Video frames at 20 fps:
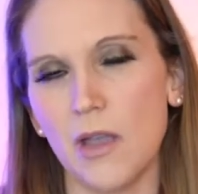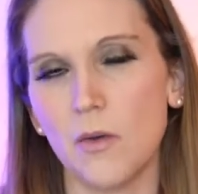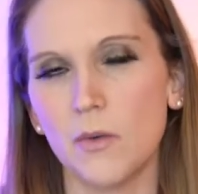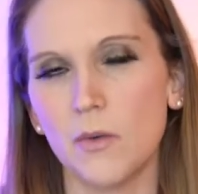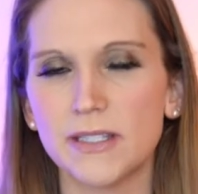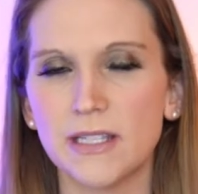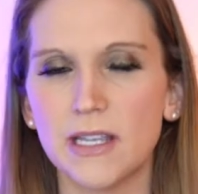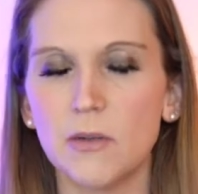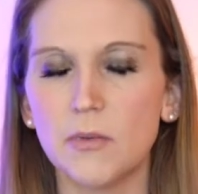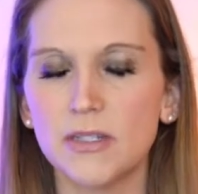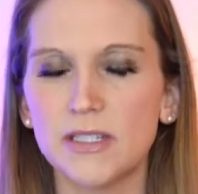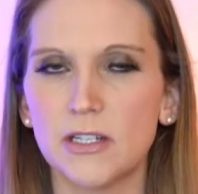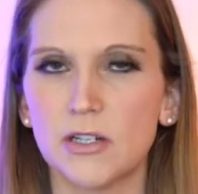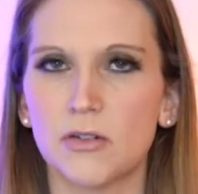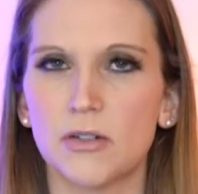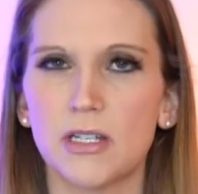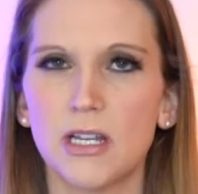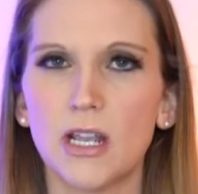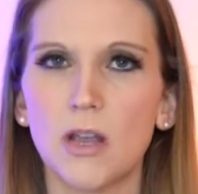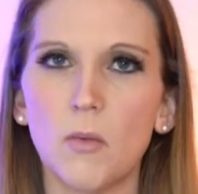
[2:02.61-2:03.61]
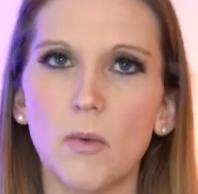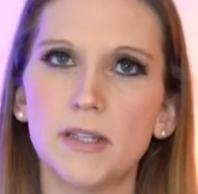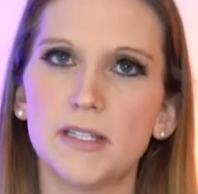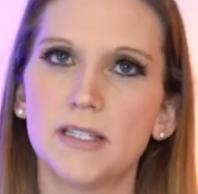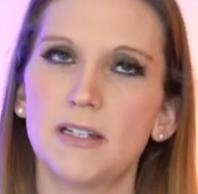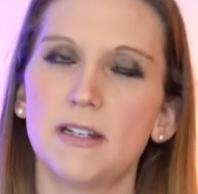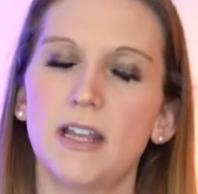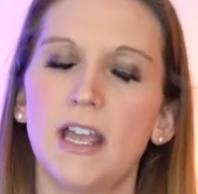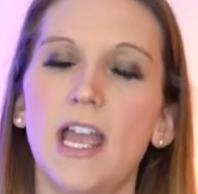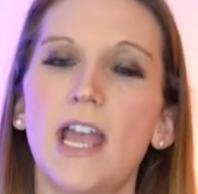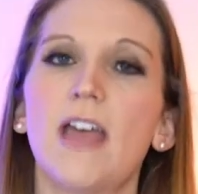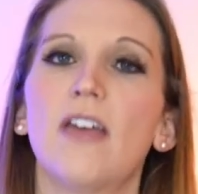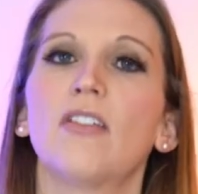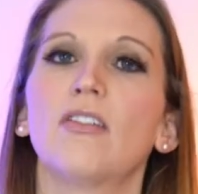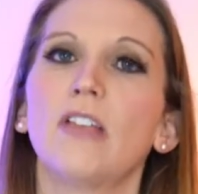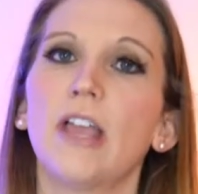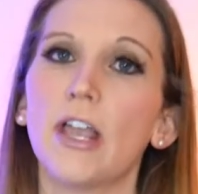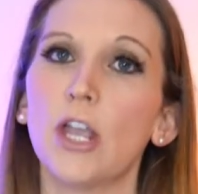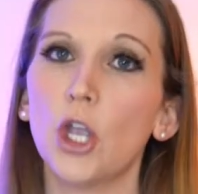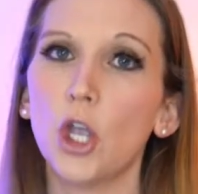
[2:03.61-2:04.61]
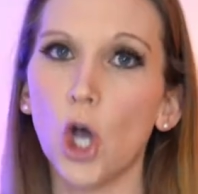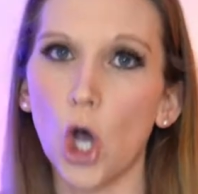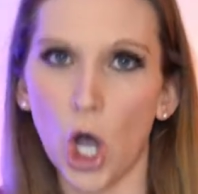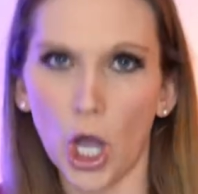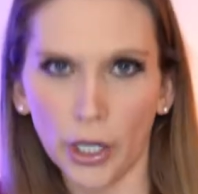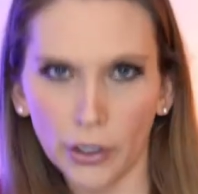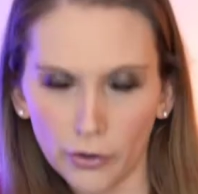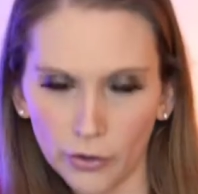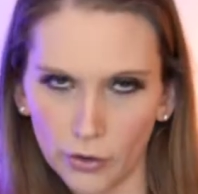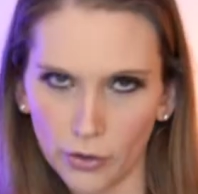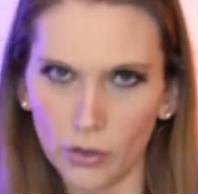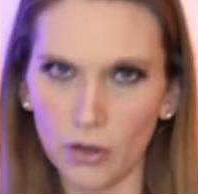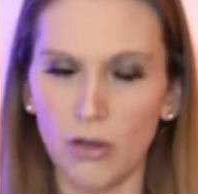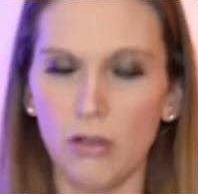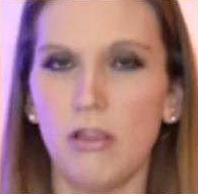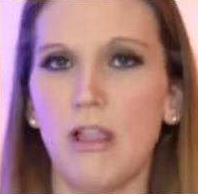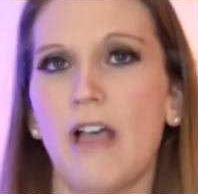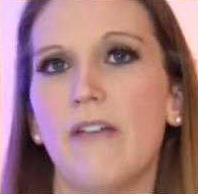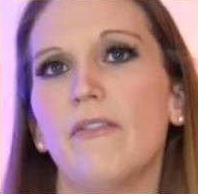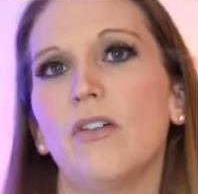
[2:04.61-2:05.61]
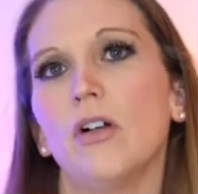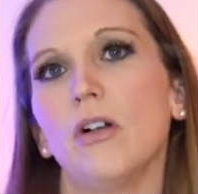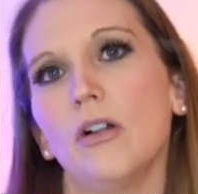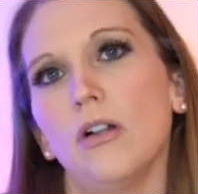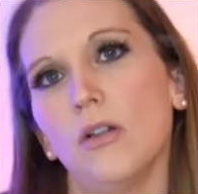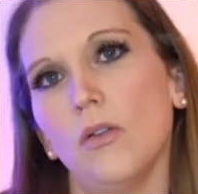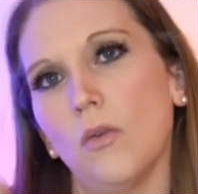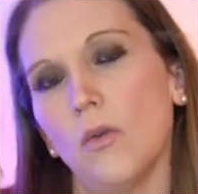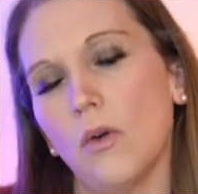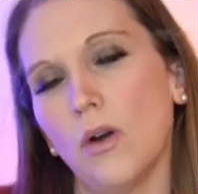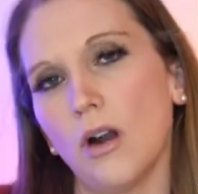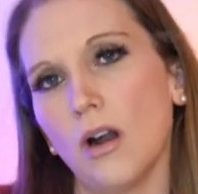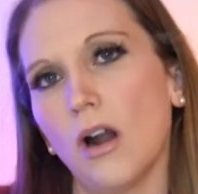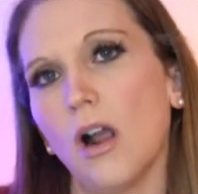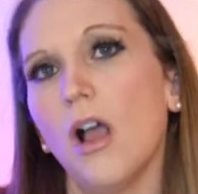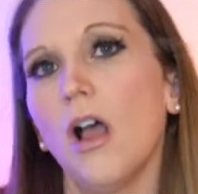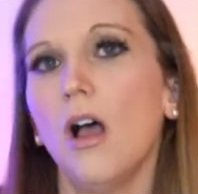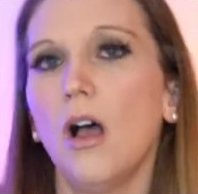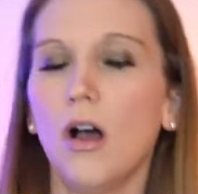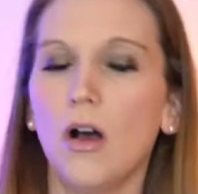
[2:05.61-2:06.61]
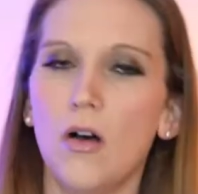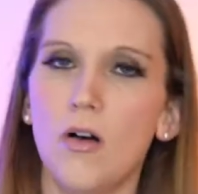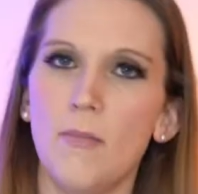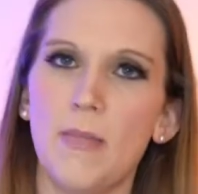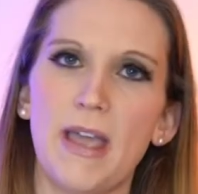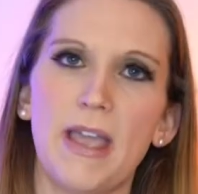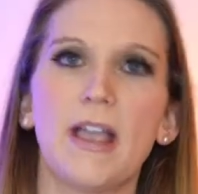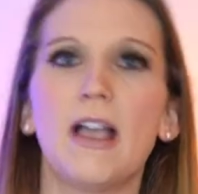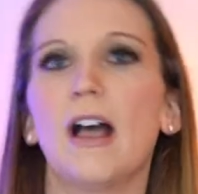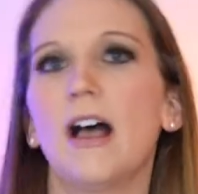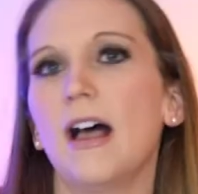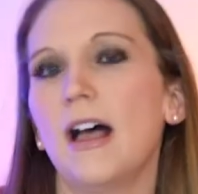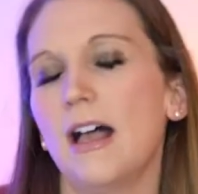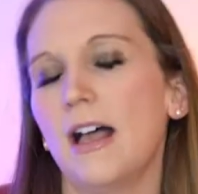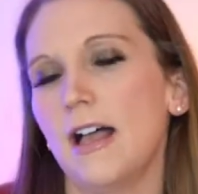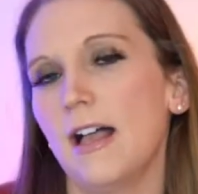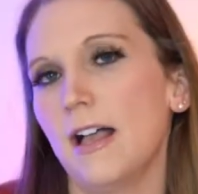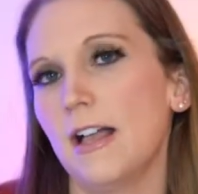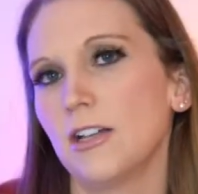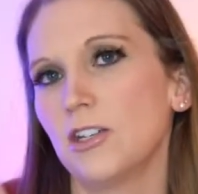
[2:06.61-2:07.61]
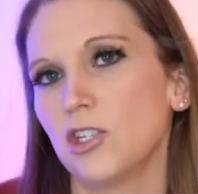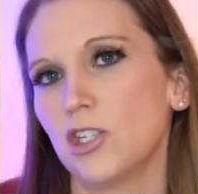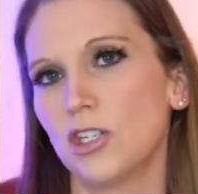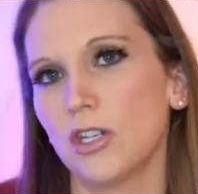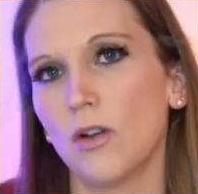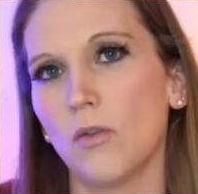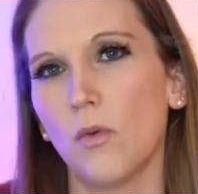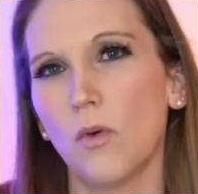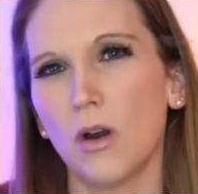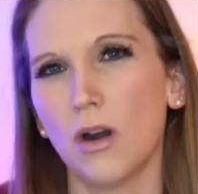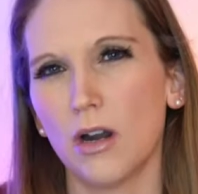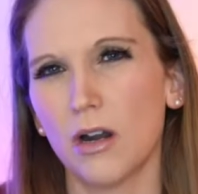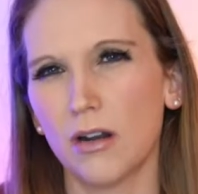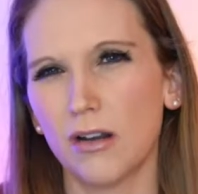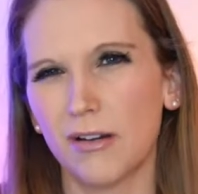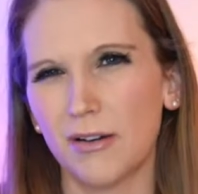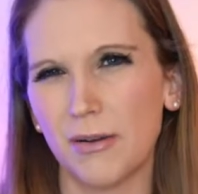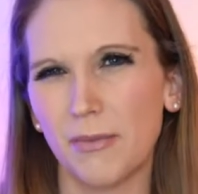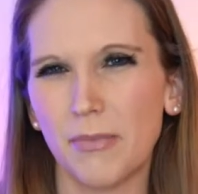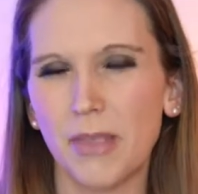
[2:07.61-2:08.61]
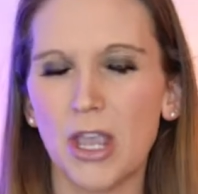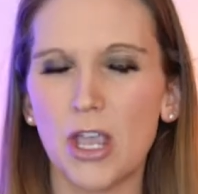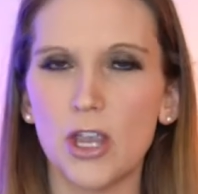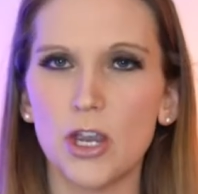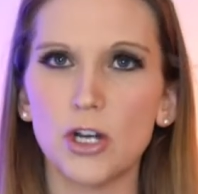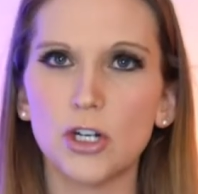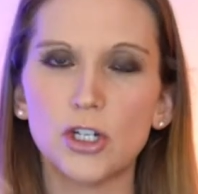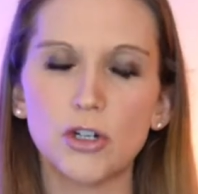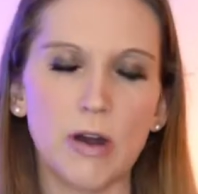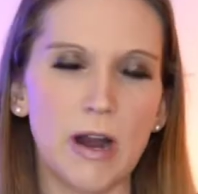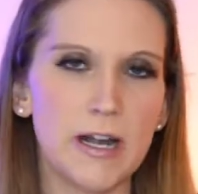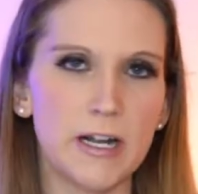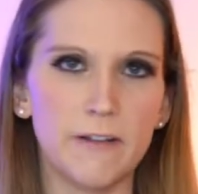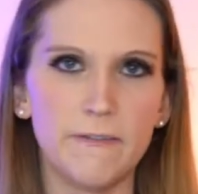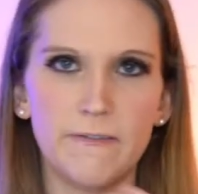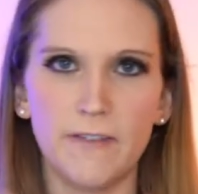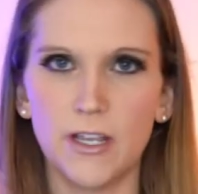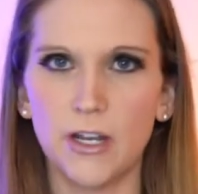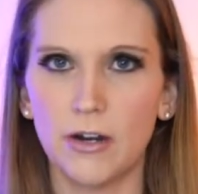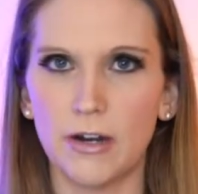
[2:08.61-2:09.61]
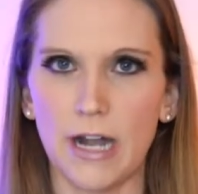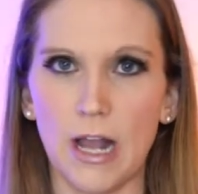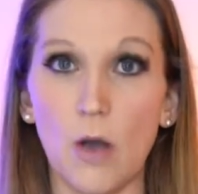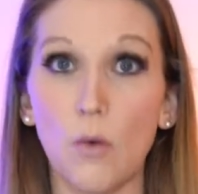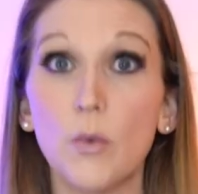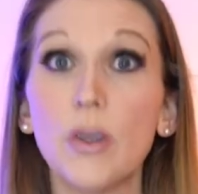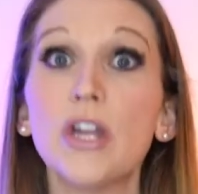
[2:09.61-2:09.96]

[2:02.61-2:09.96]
It it was interesting. It wasn't at like Gone Girl level or oh my gosh, or you're trying to figure it out.